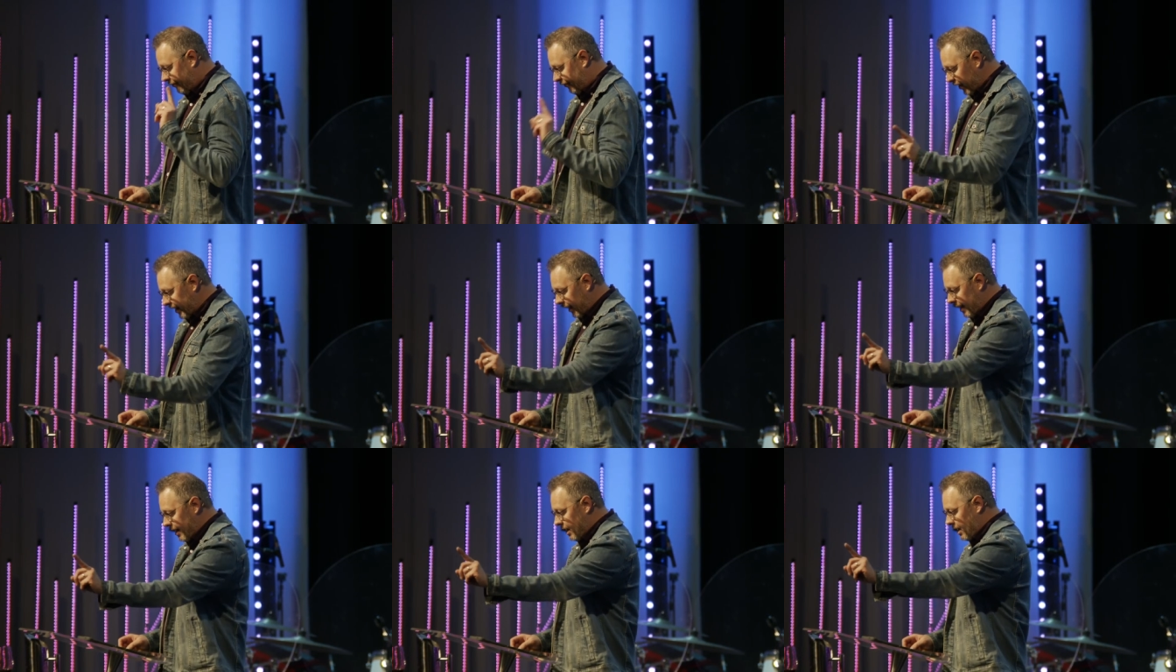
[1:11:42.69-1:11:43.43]

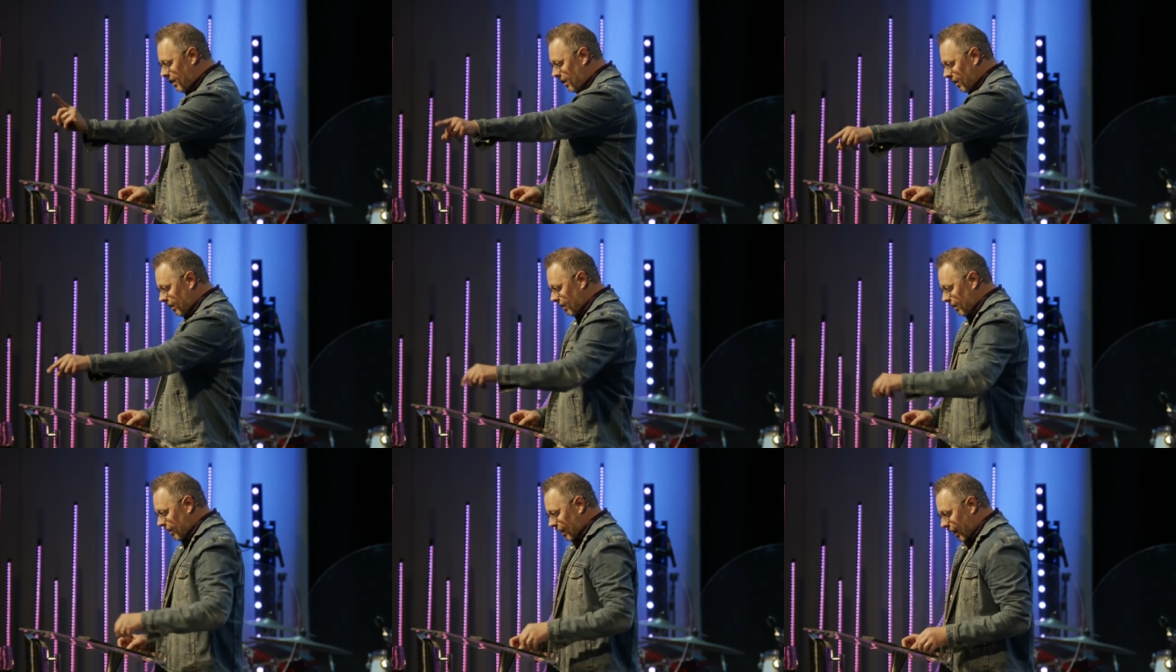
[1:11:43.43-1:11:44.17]
freely
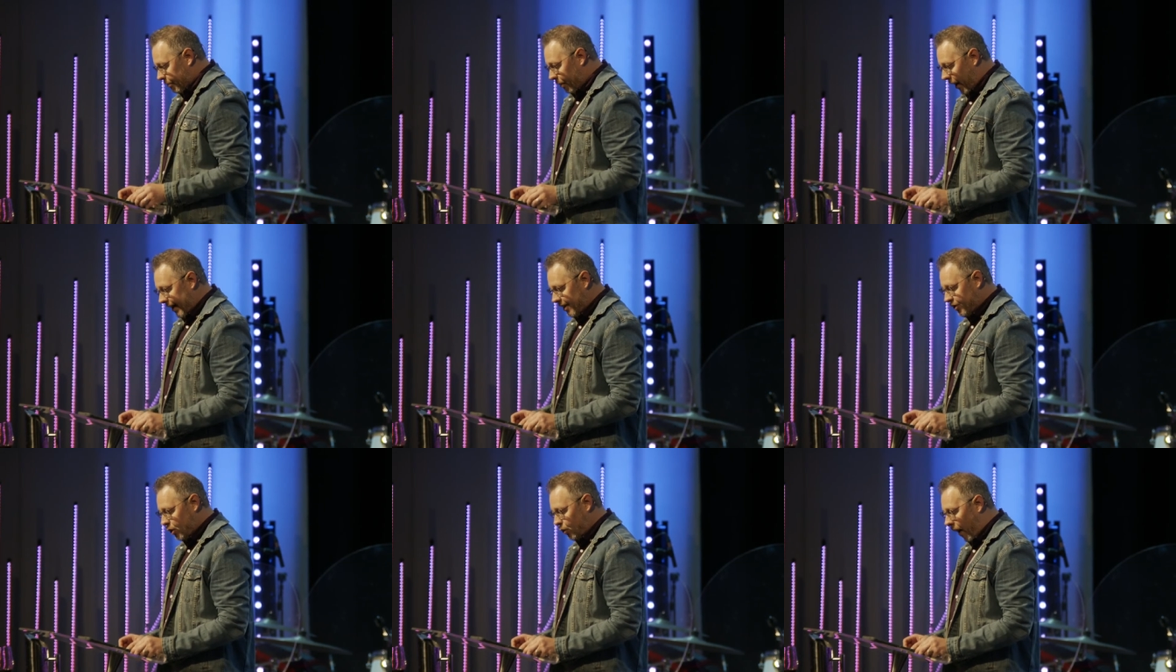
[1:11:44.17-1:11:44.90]
by
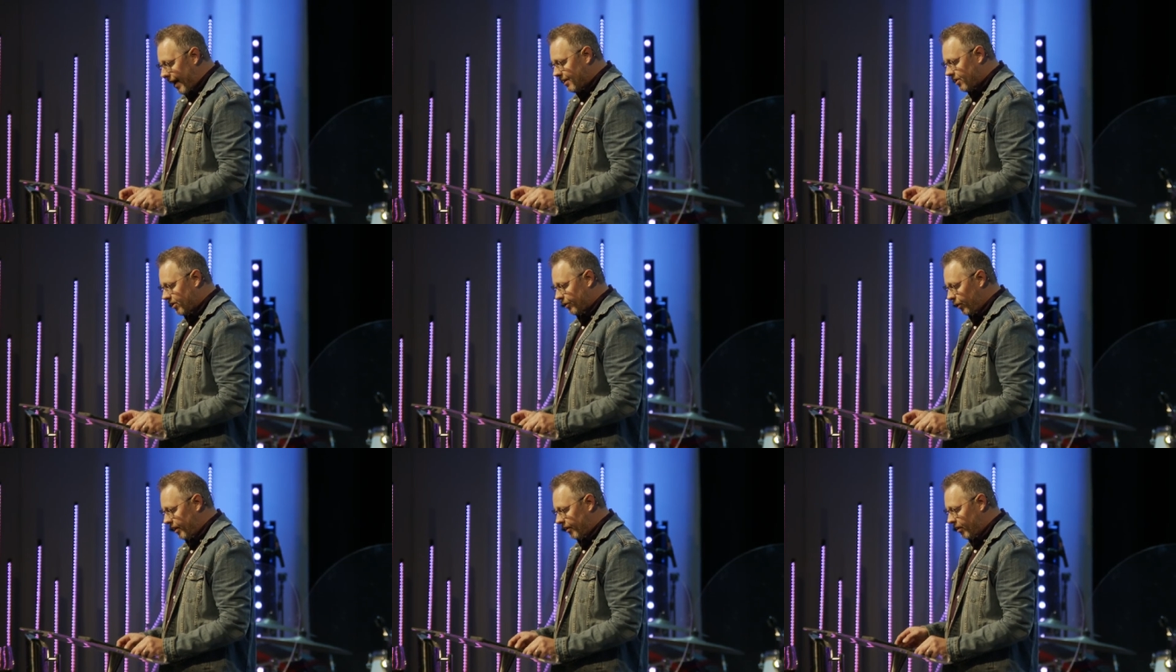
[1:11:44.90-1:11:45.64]
his grace through the